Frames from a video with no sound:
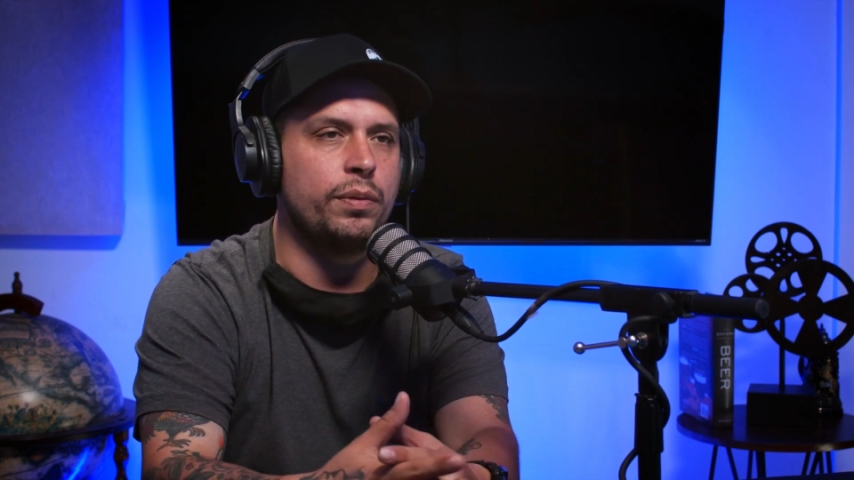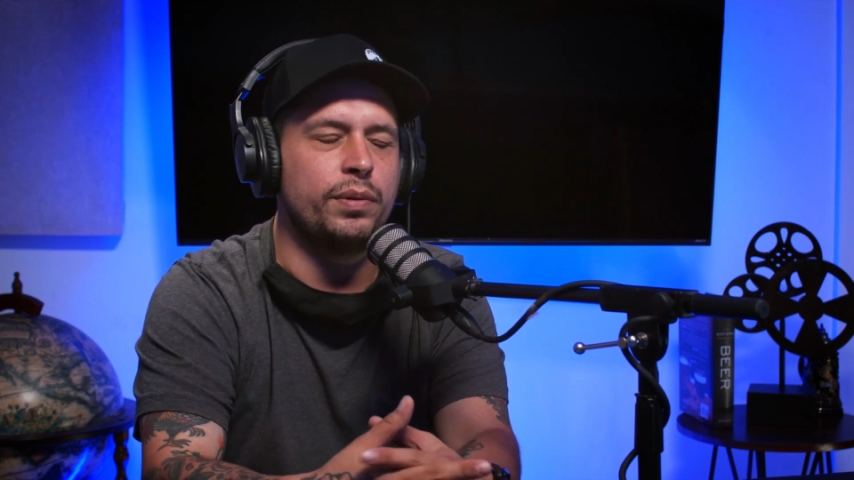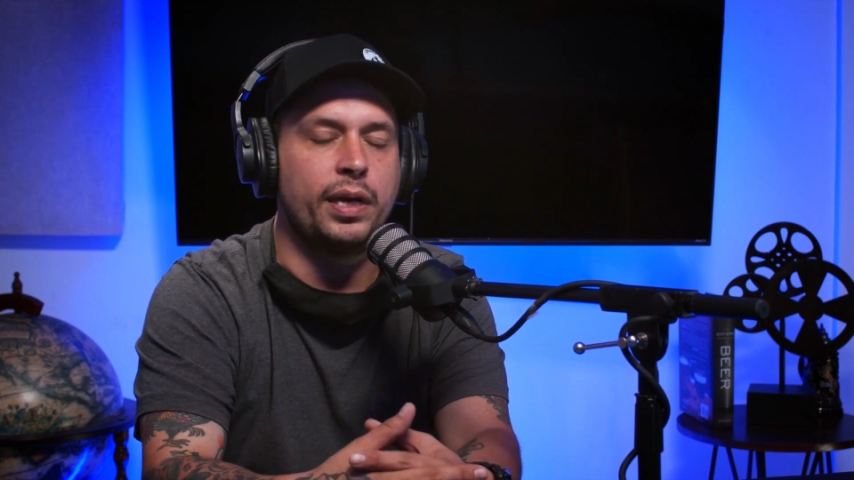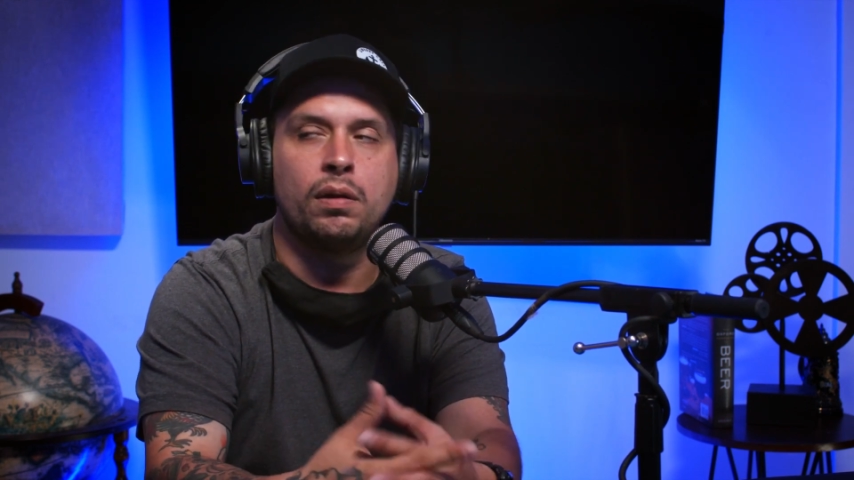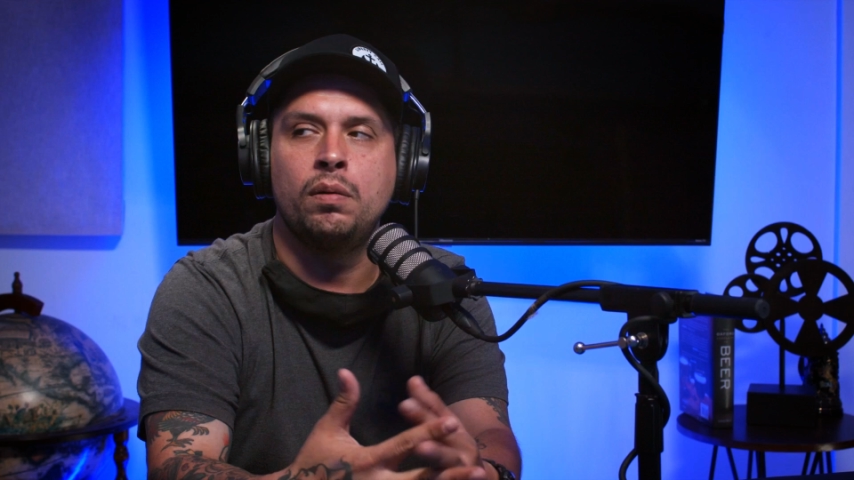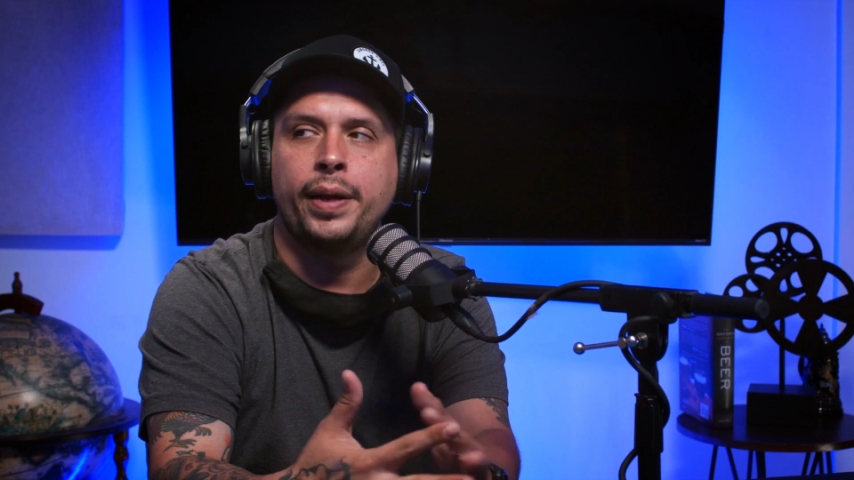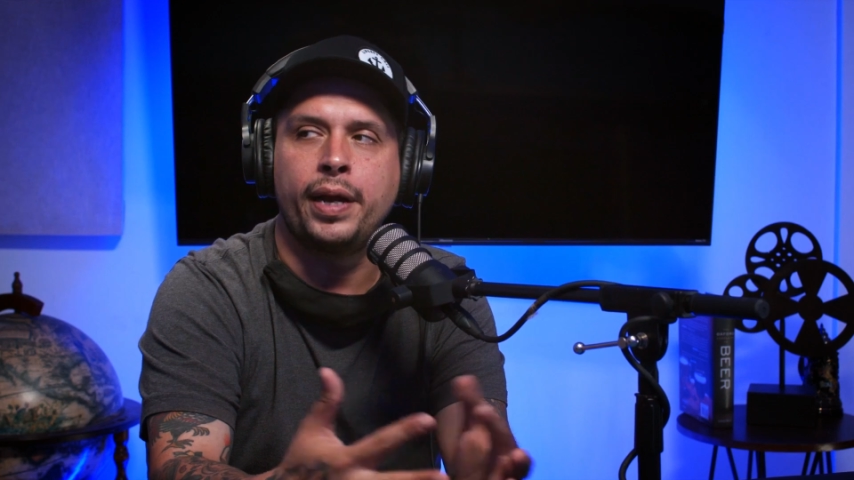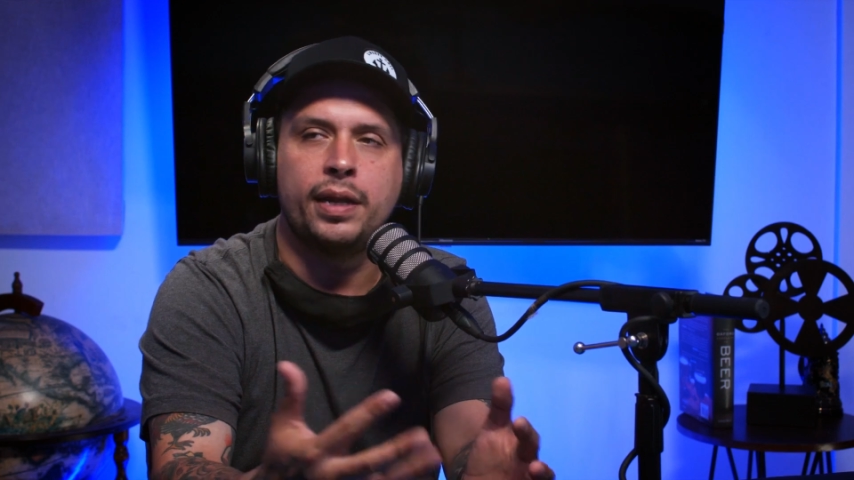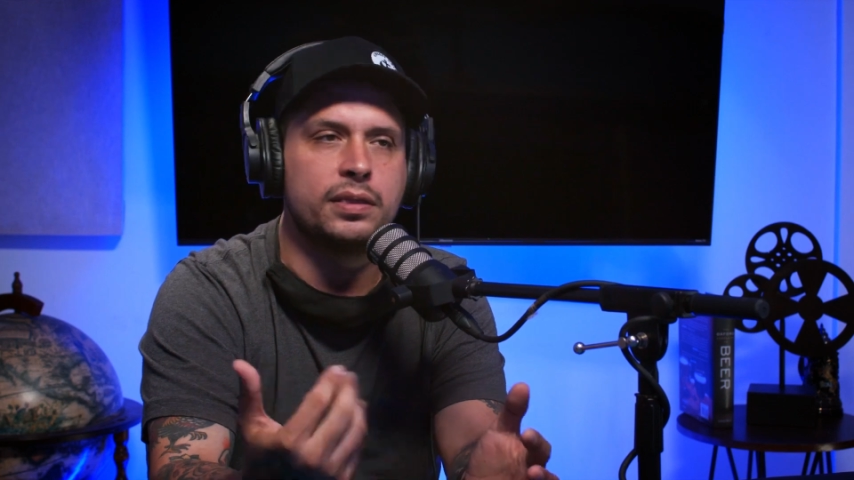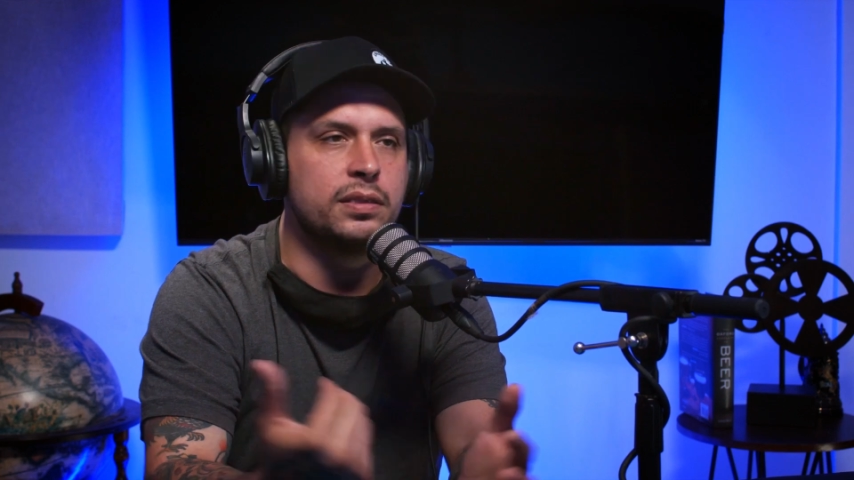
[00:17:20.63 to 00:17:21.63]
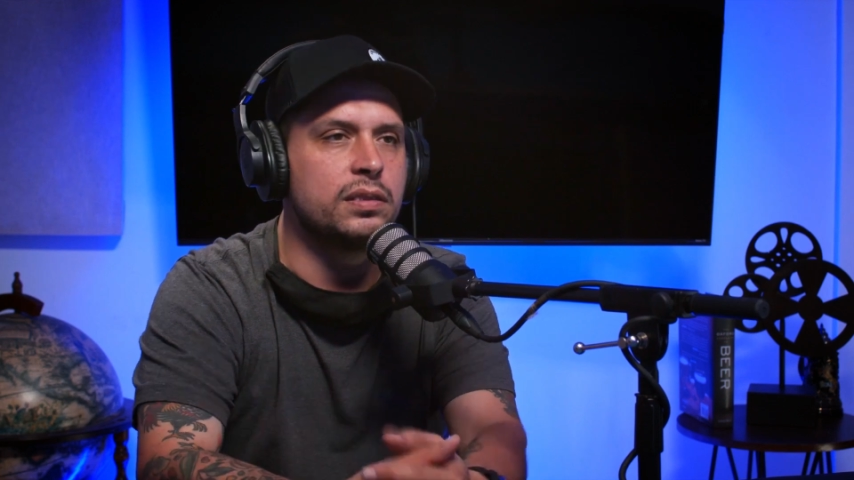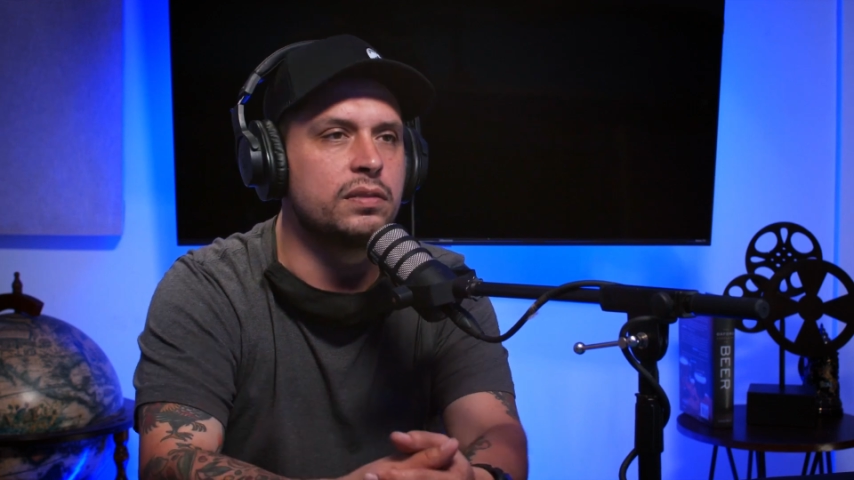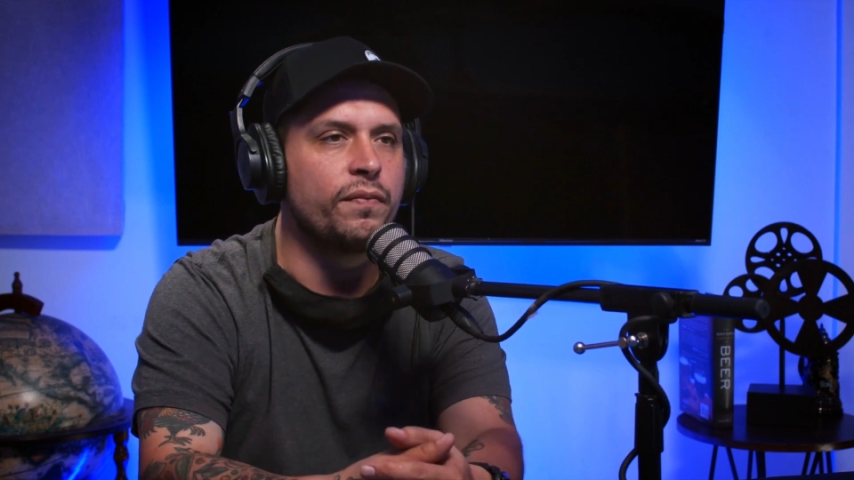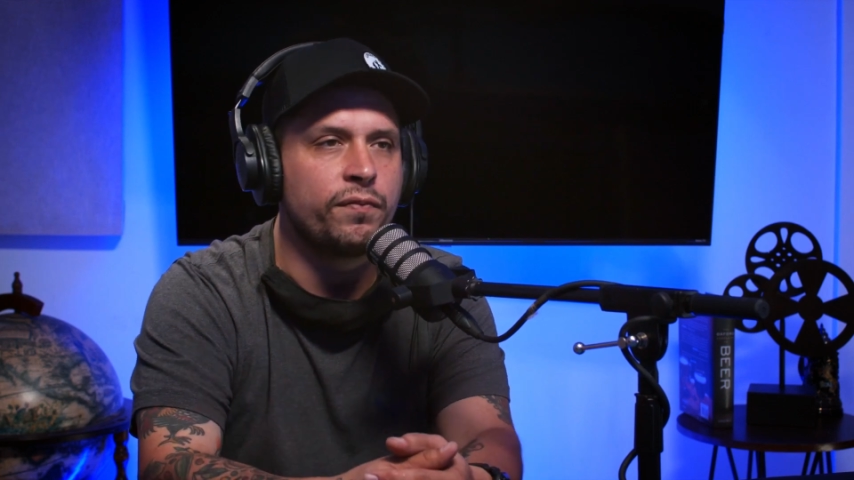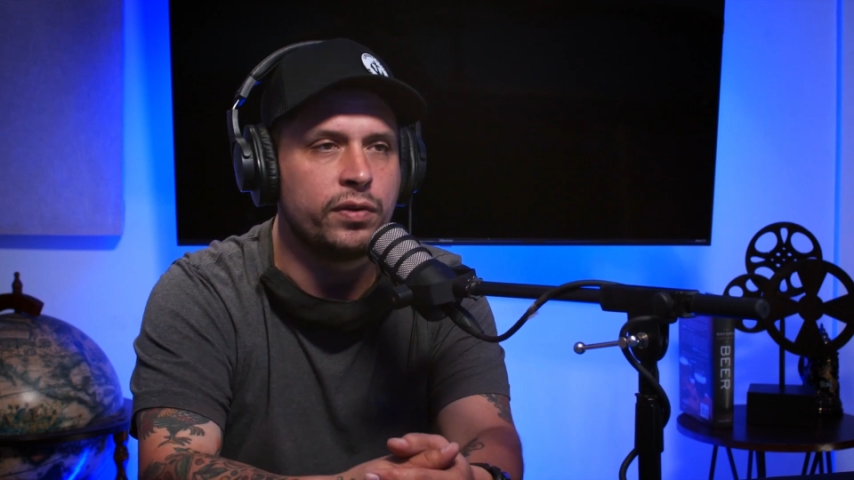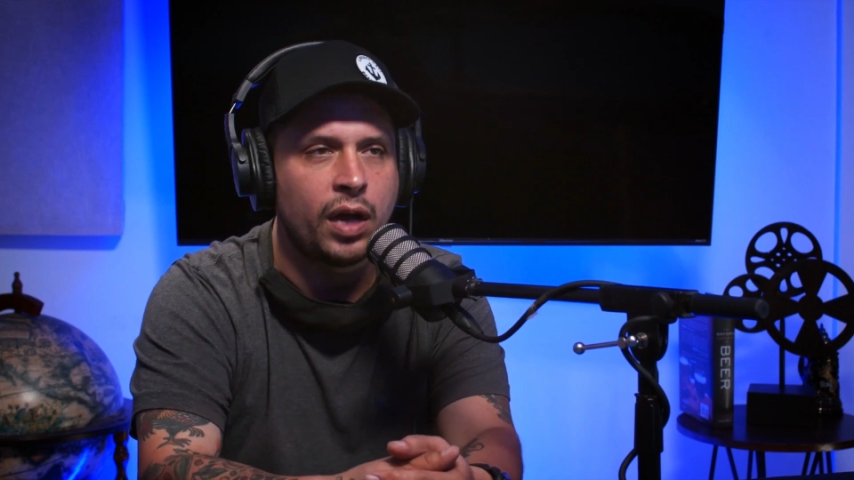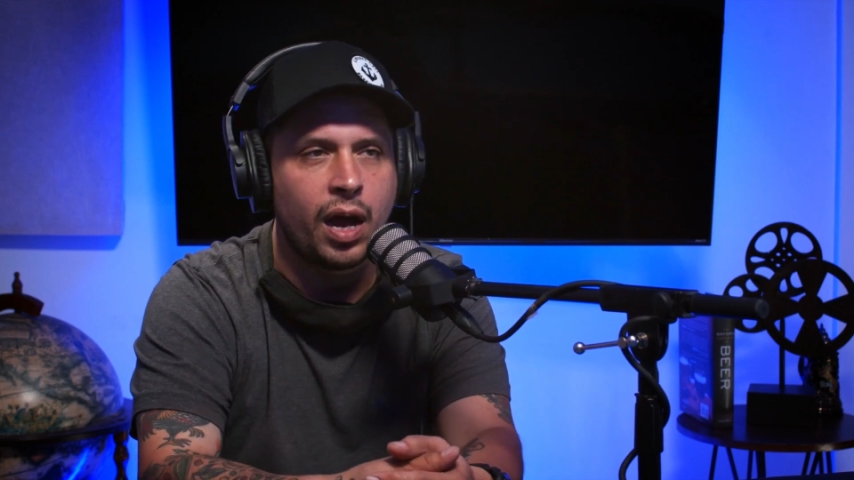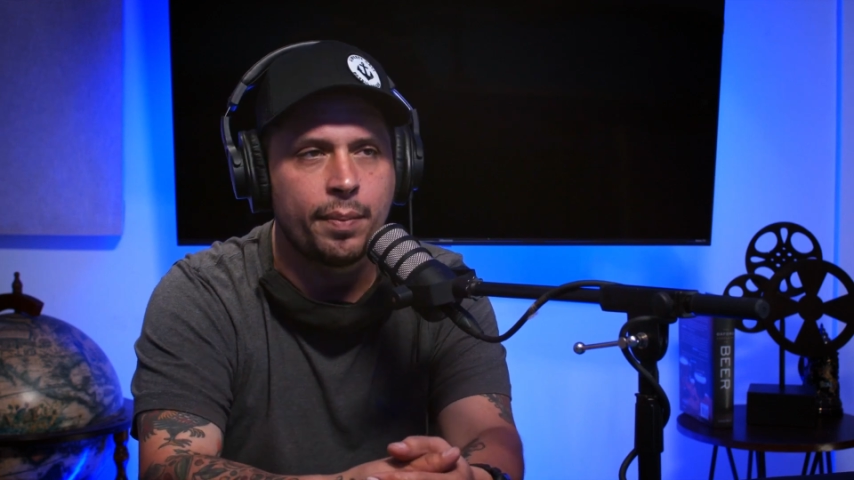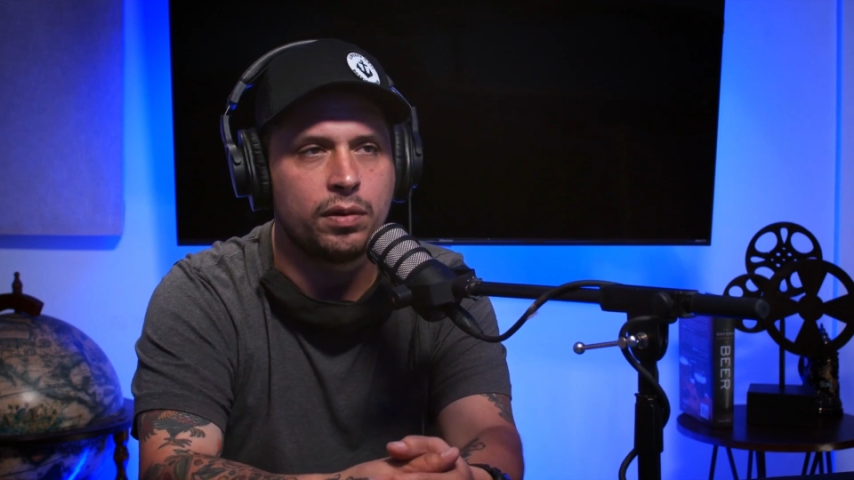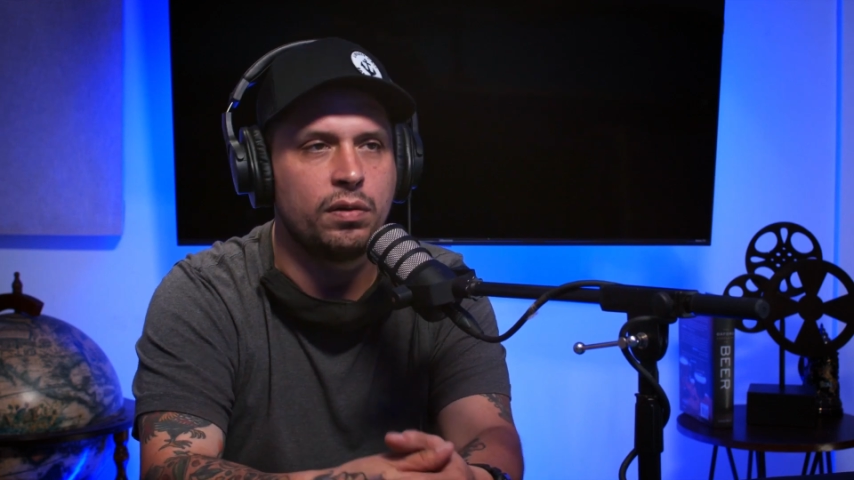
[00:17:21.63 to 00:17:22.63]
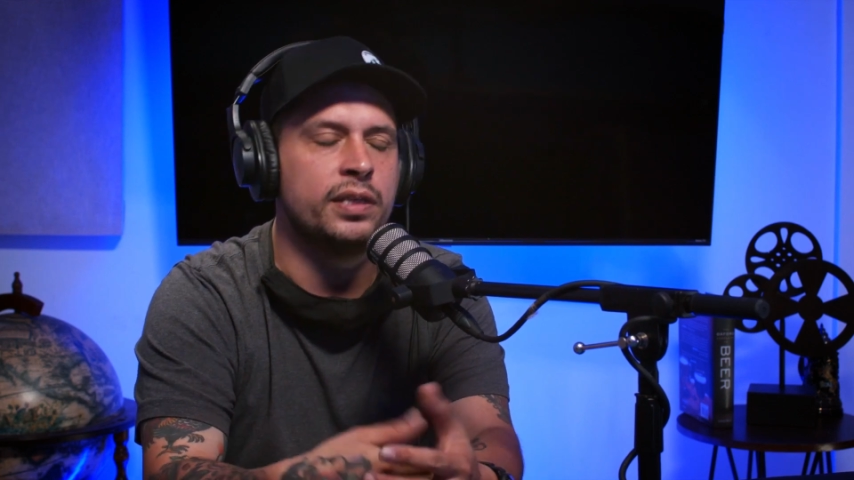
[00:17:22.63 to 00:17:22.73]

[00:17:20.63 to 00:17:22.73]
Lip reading: they were like, oh my God, this is phenomenal.